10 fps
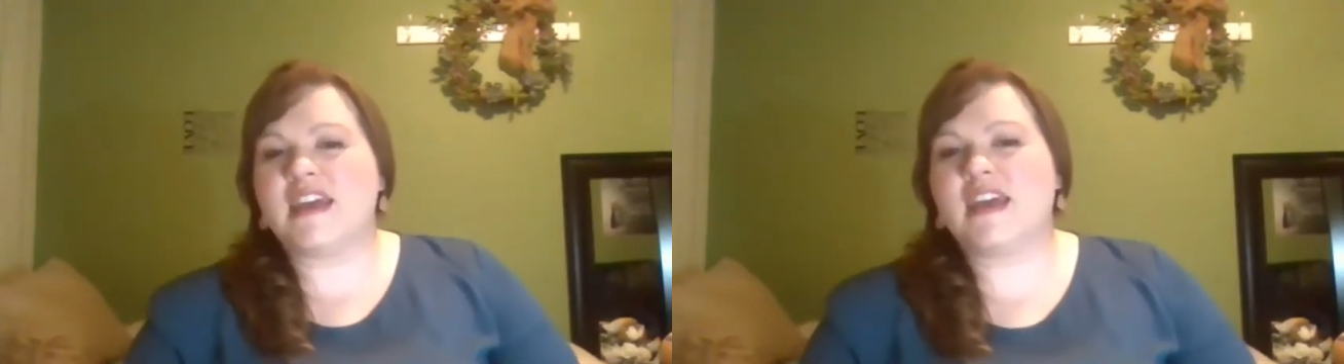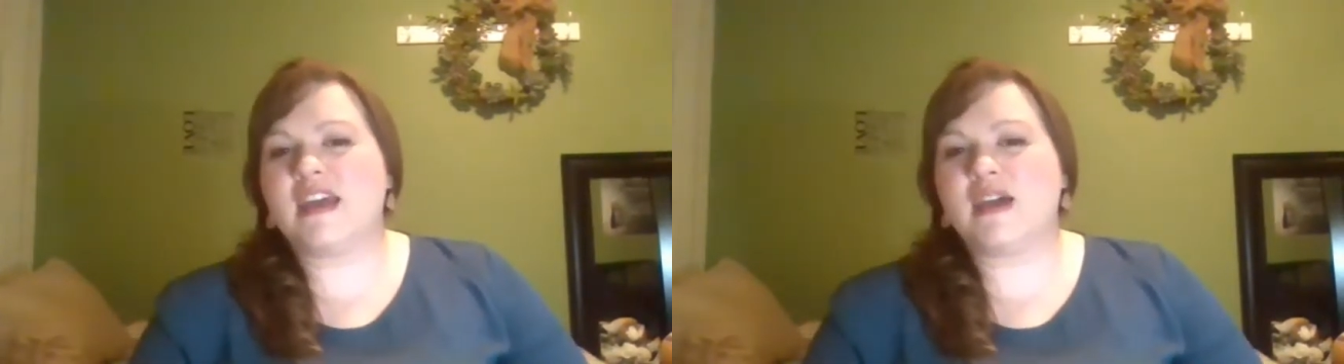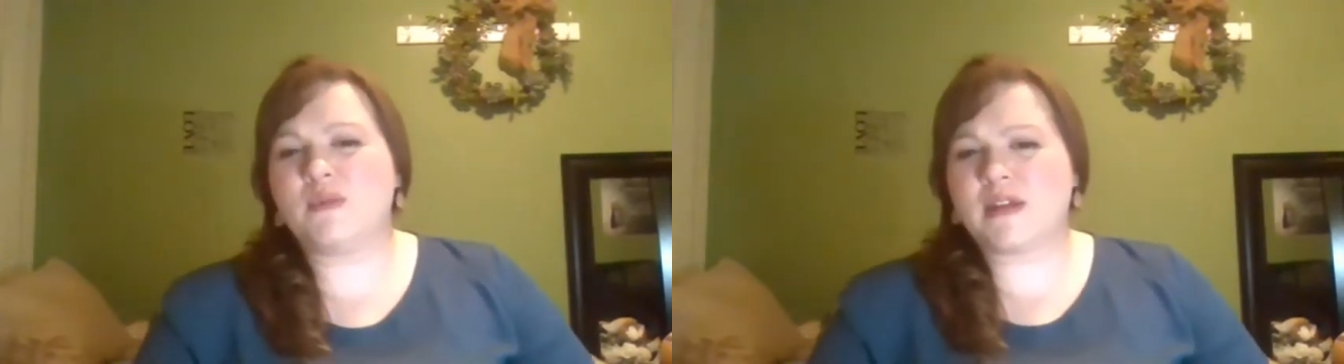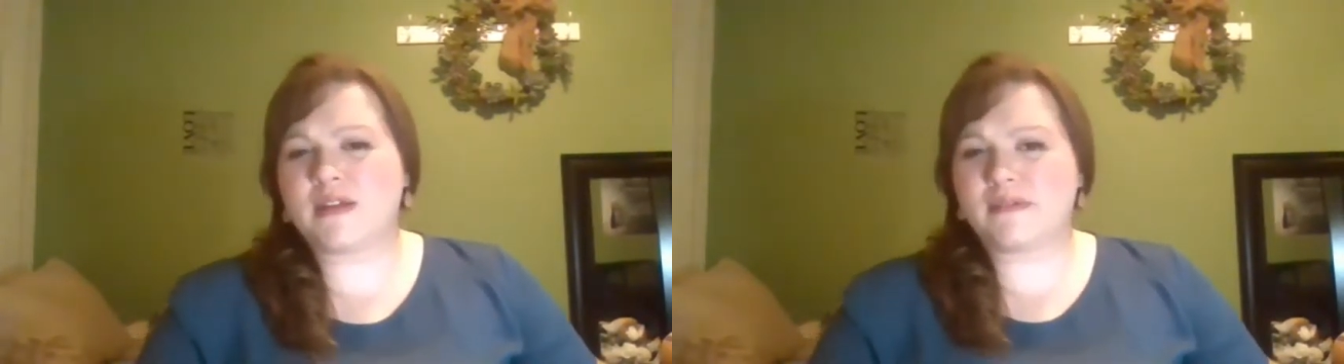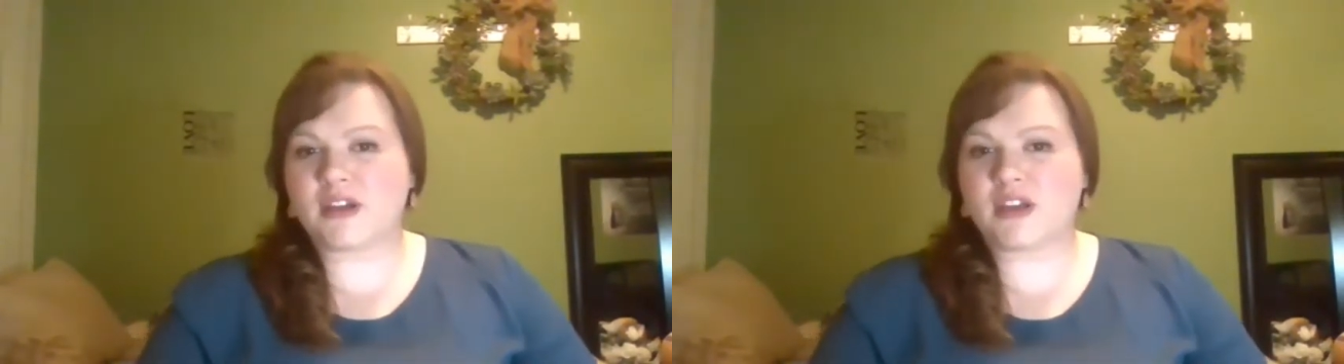and we're
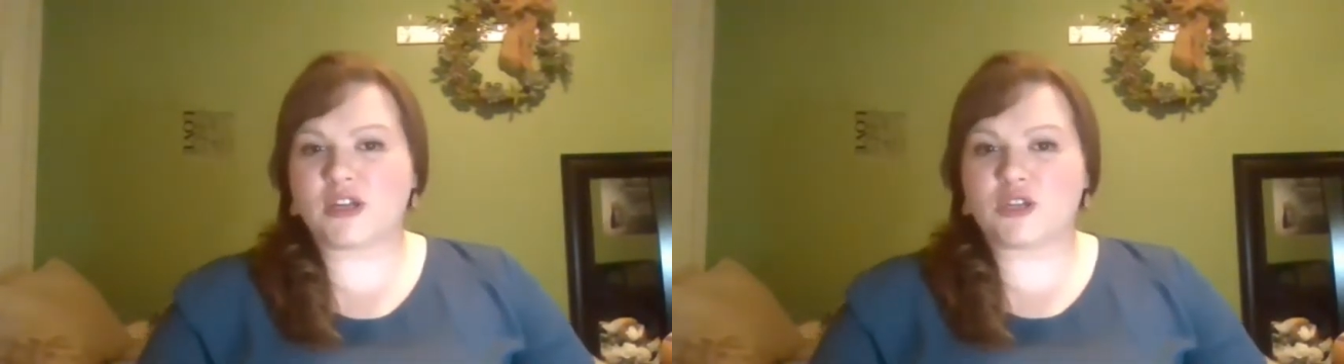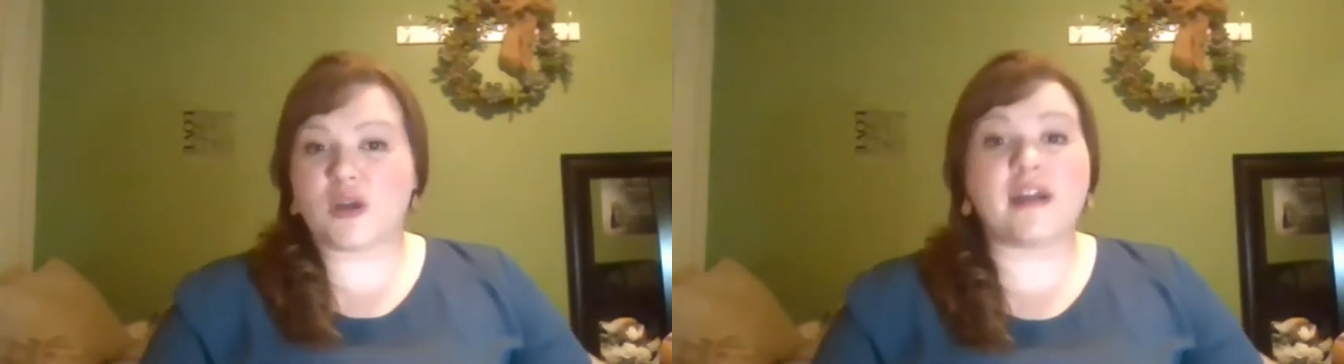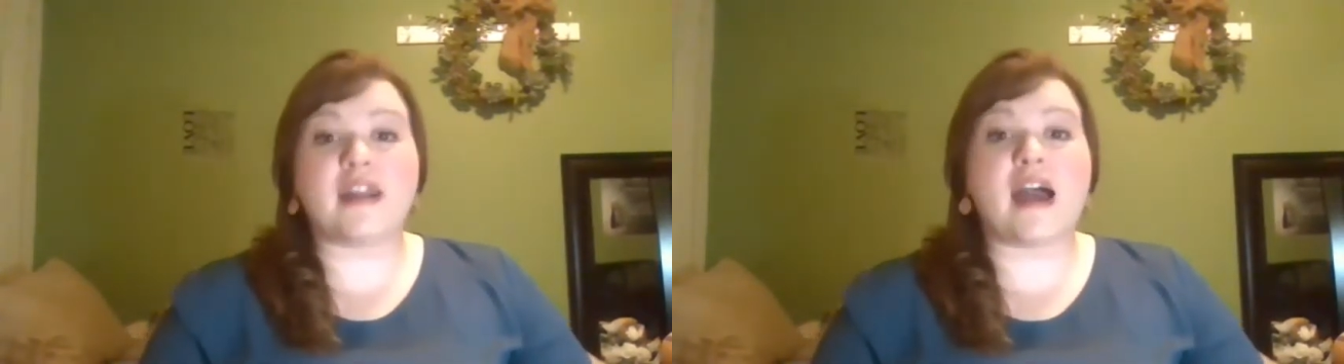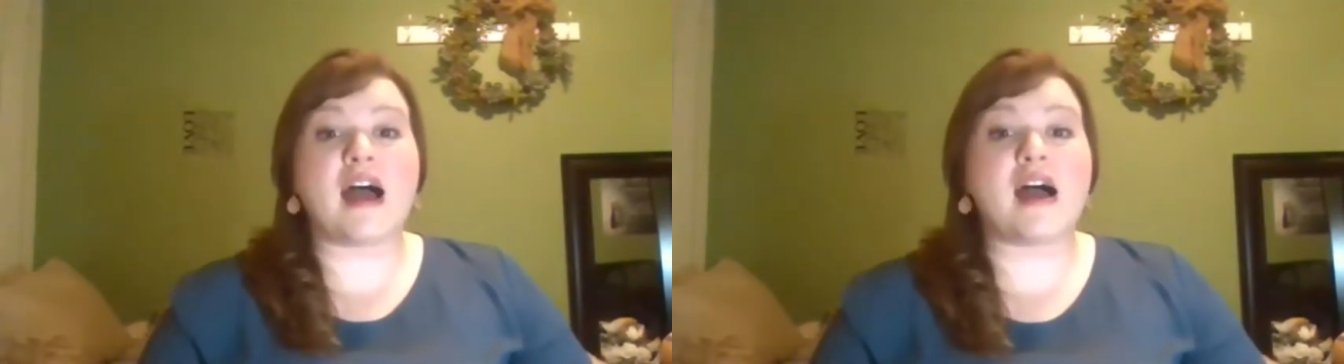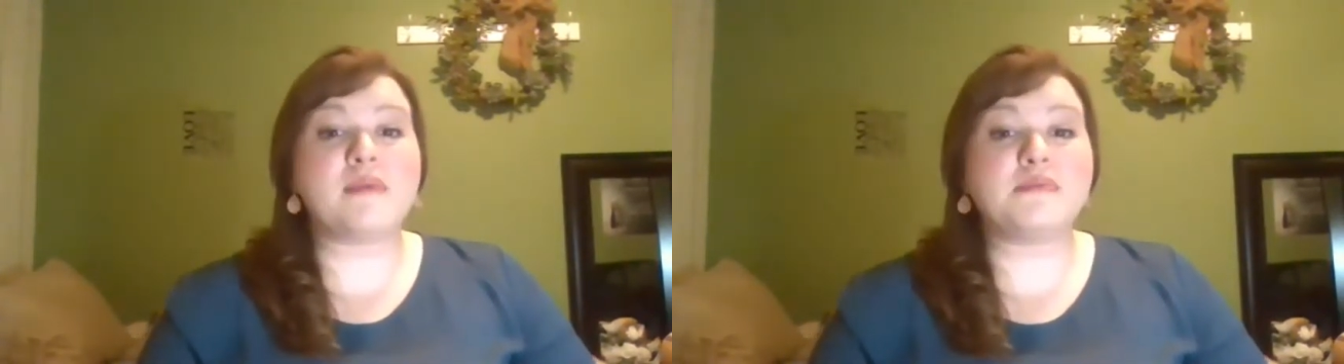even going to draw an
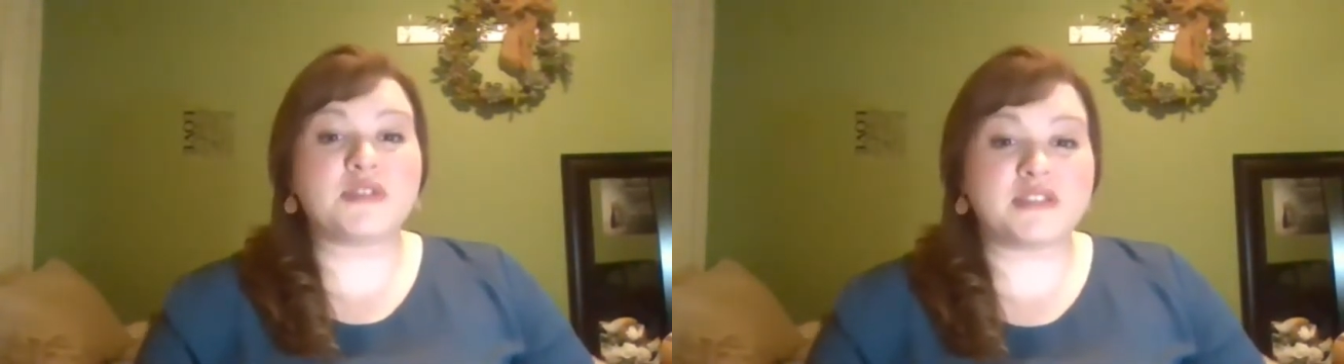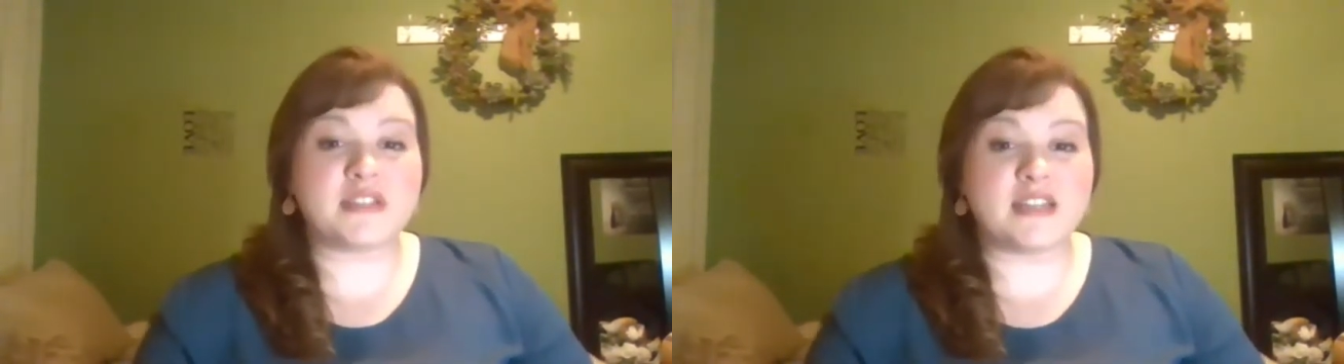object